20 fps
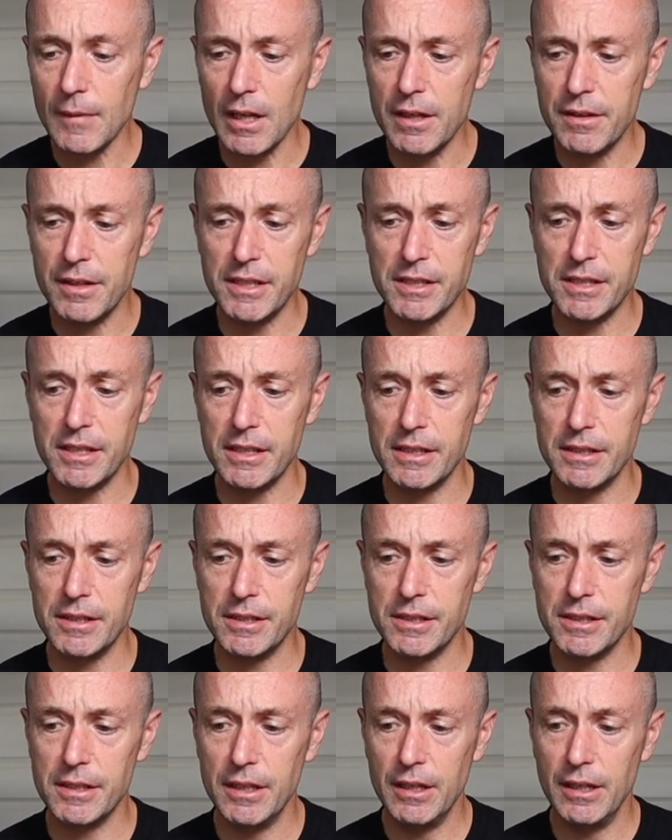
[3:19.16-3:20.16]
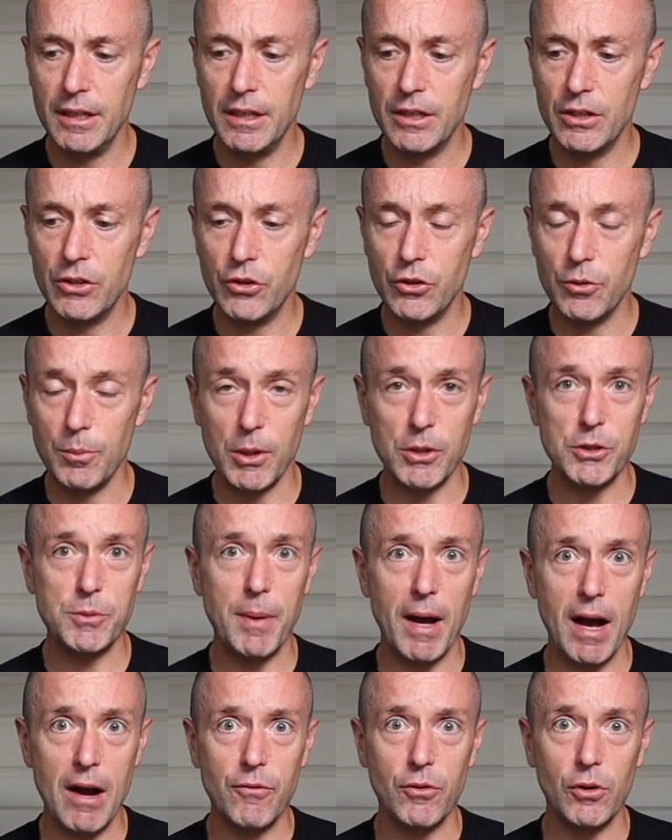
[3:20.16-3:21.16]
This is the most
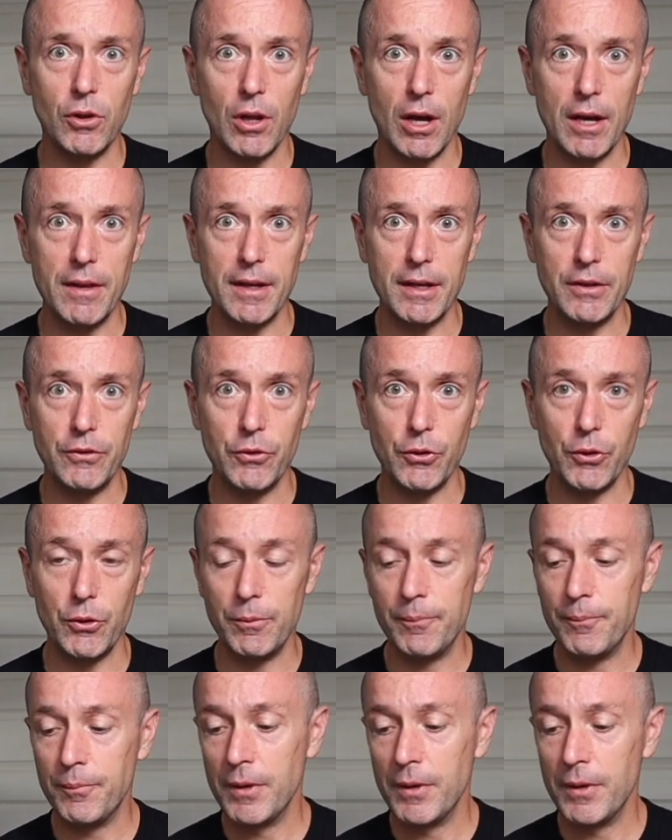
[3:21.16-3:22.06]
powerful light they do.